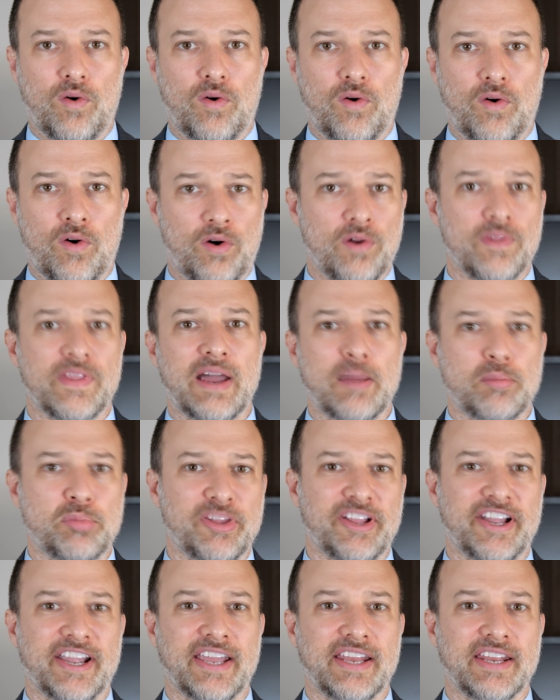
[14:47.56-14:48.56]
all that
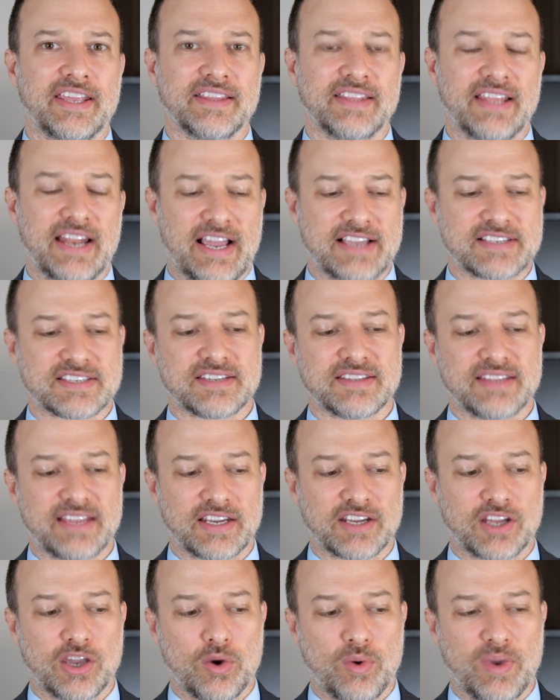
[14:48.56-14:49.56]
planning that has to
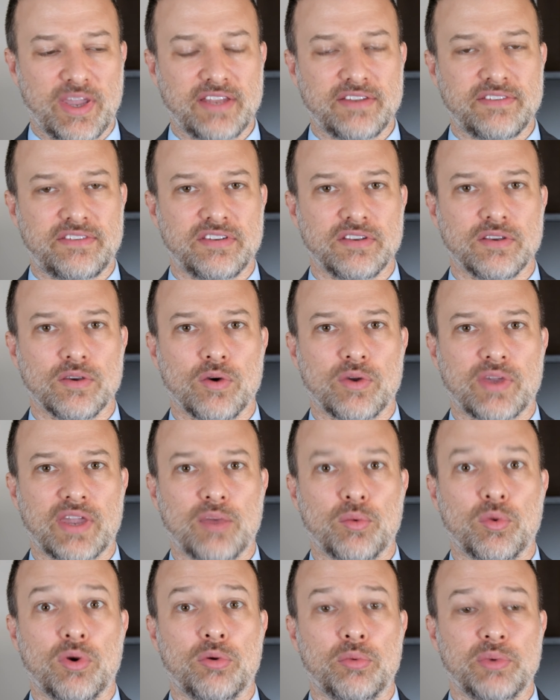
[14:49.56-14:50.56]
then go into, okay,
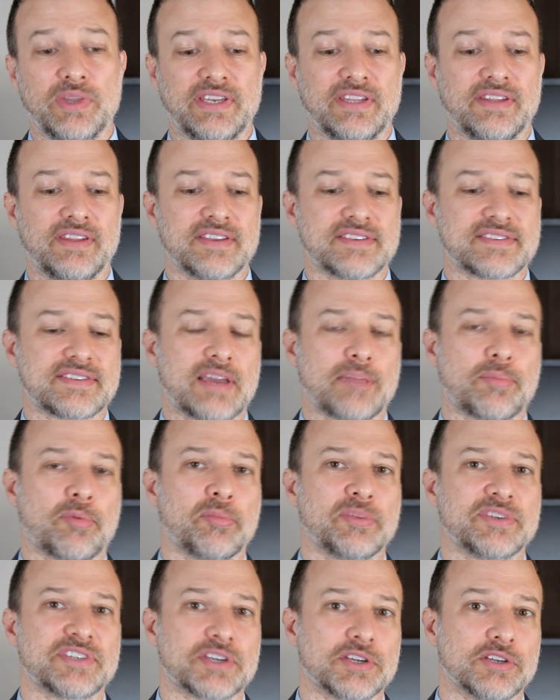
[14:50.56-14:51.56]
well, we need this type of
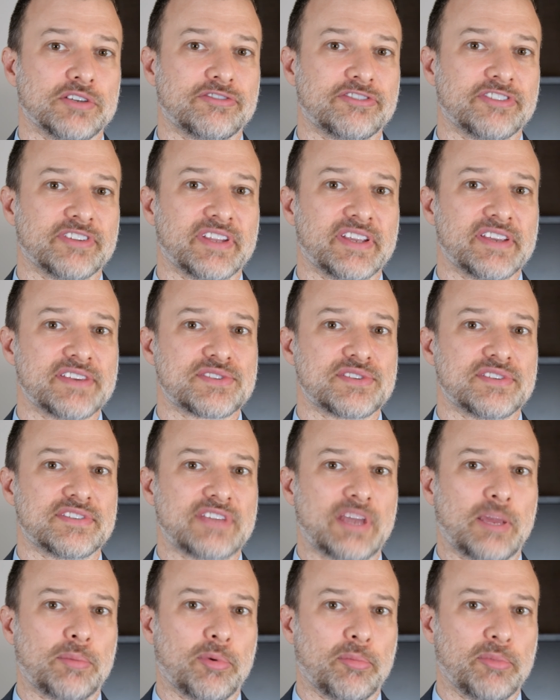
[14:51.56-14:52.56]
material for this
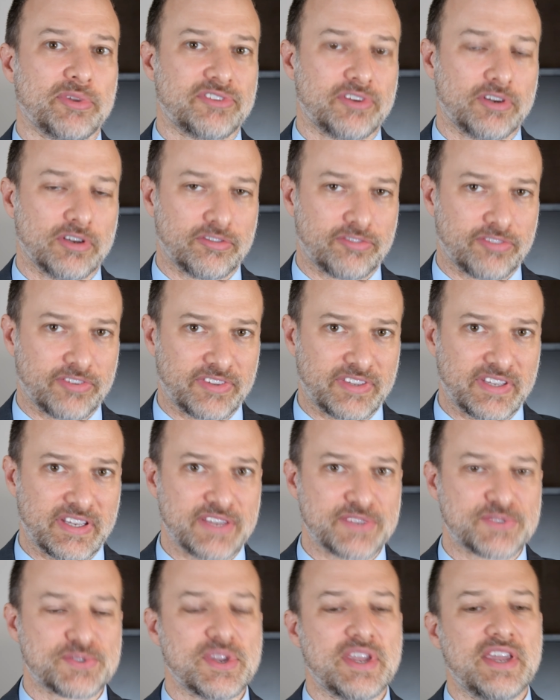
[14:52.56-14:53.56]
type of material for
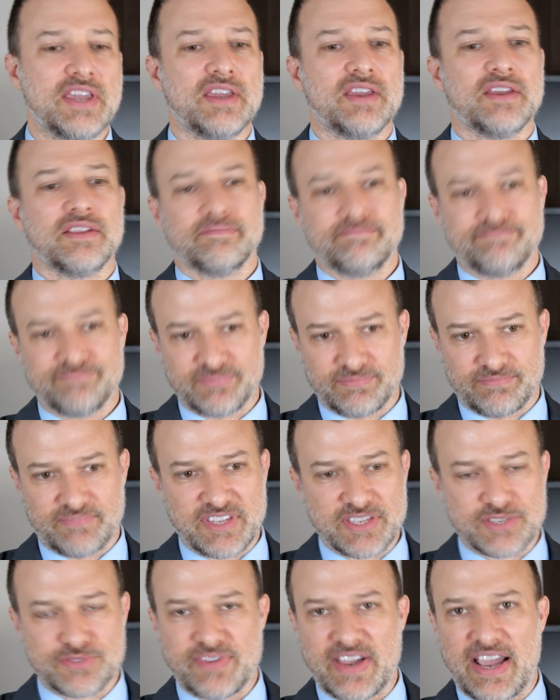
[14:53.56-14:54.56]
this.
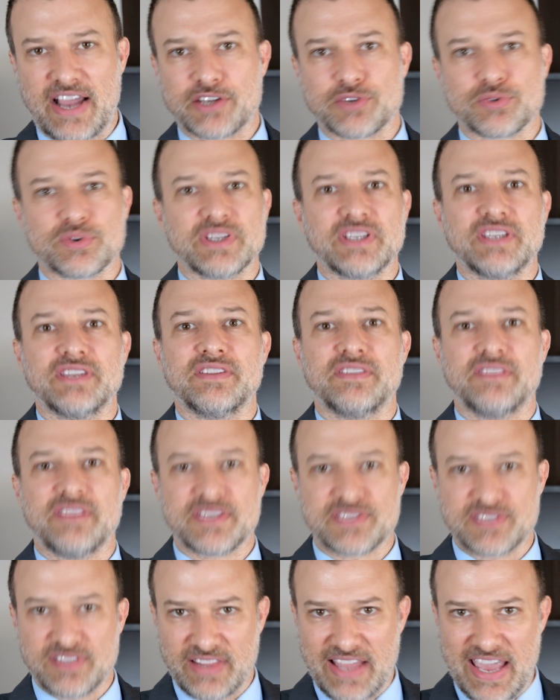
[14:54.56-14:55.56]
this factory,
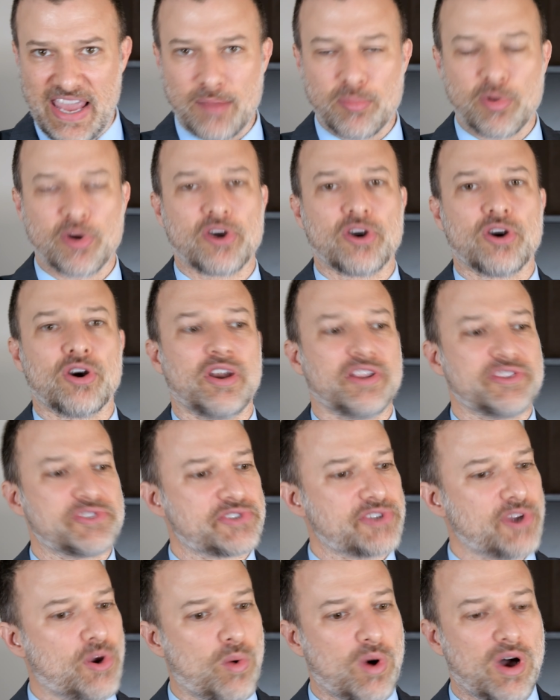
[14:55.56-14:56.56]
this labor, and
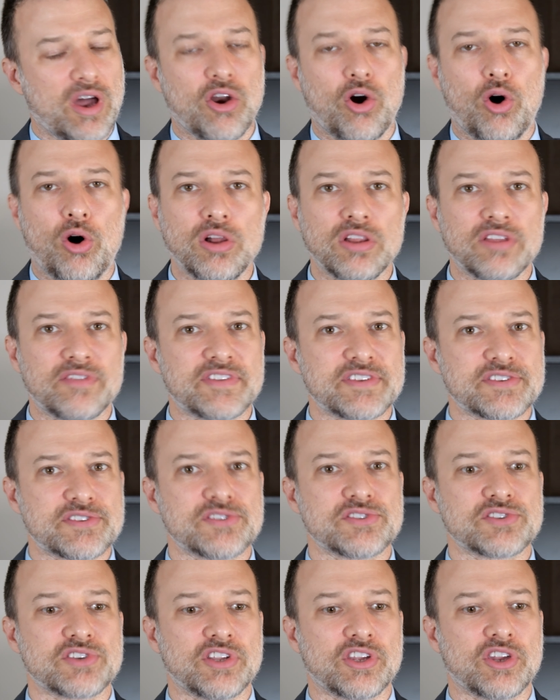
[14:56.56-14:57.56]
so on. All of this
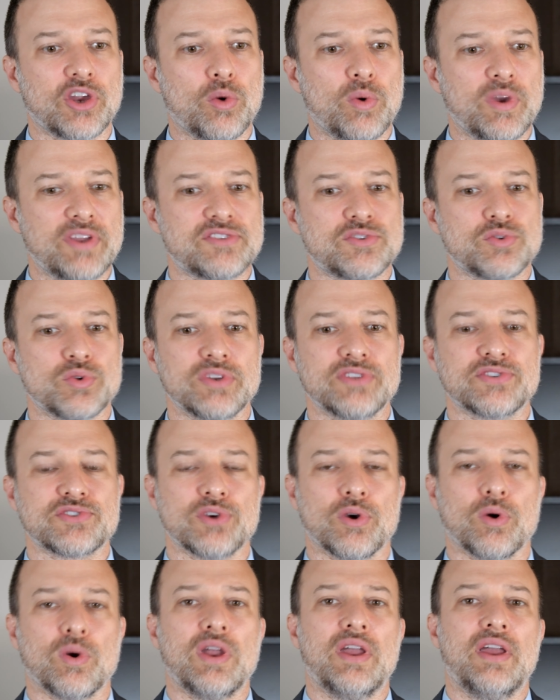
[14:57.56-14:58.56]
is going to go into it.
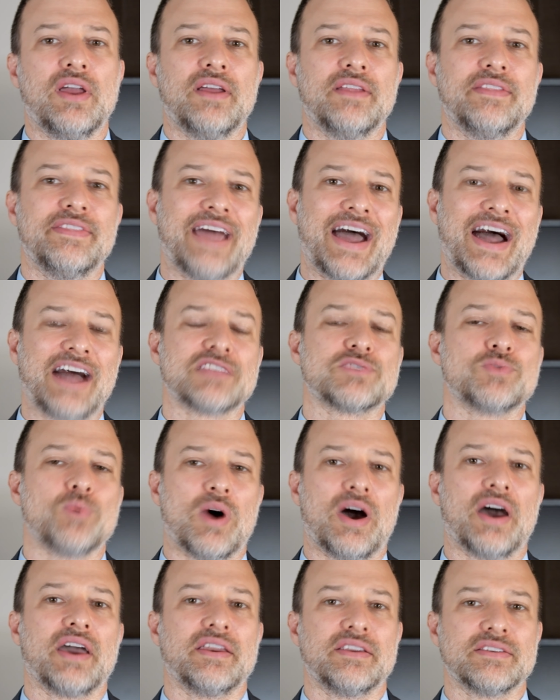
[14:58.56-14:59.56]
So that's
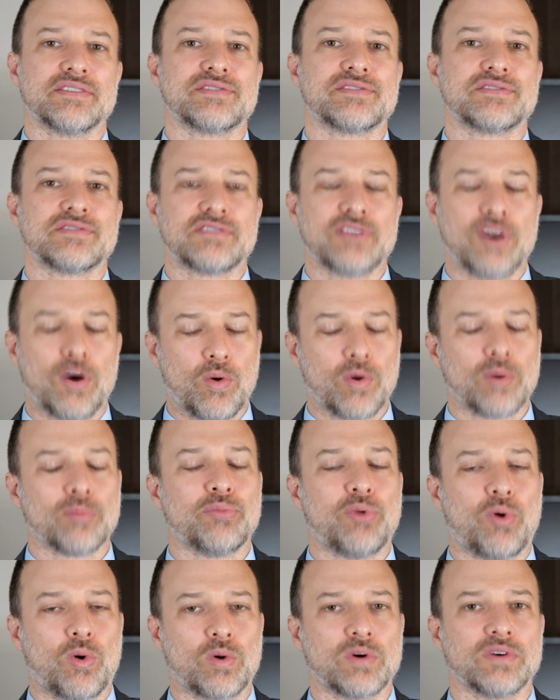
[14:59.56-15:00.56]
why it is so
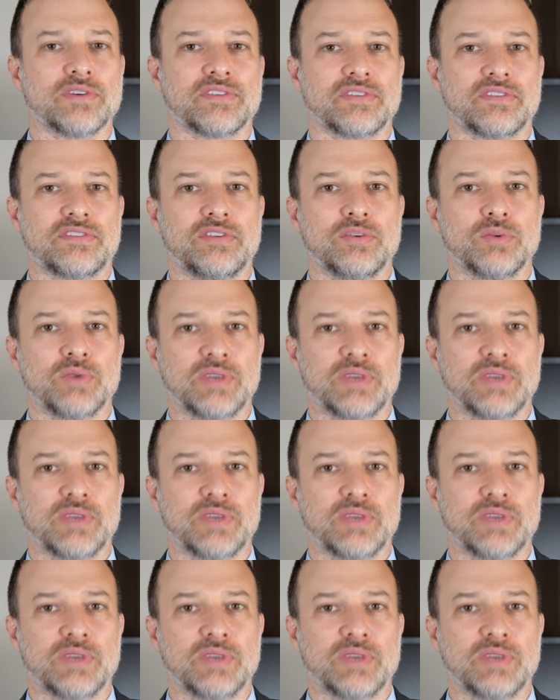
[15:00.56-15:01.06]
important to